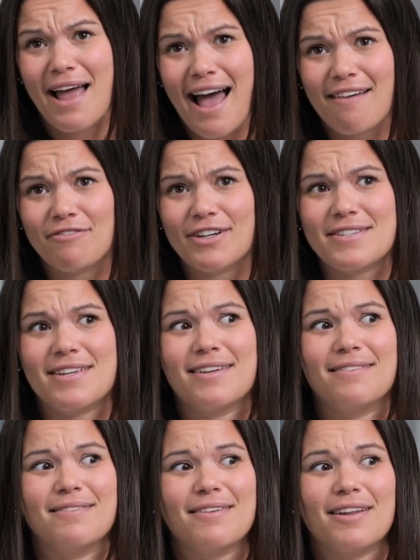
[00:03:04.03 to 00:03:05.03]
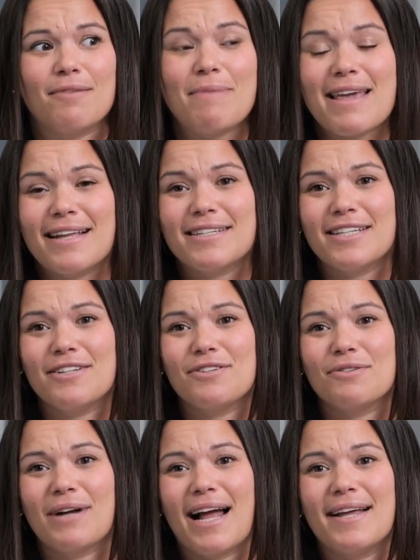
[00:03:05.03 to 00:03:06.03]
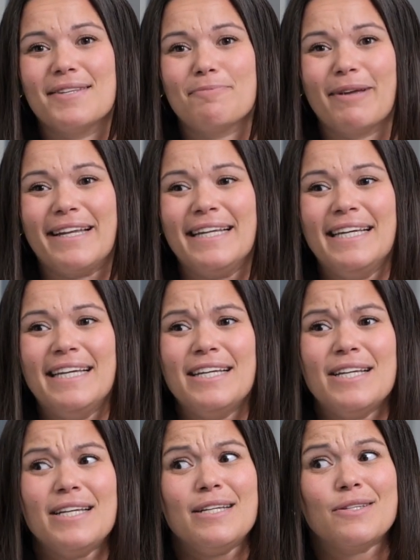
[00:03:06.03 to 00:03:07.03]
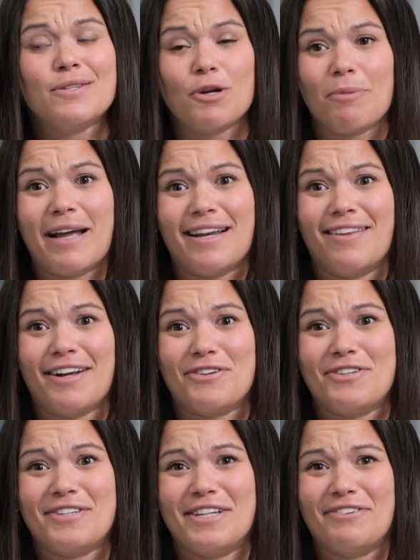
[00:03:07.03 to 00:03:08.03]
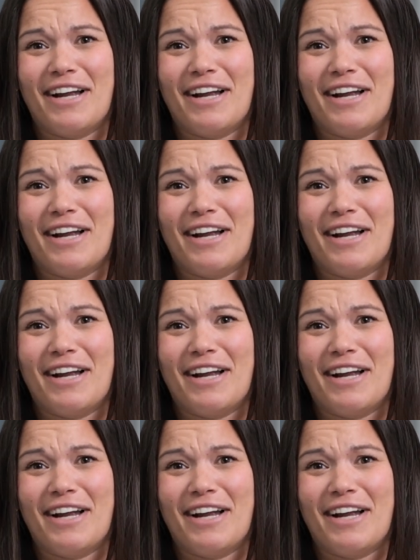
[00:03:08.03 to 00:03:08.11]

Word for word: have risen, you know, may continue to rise, but so might electricity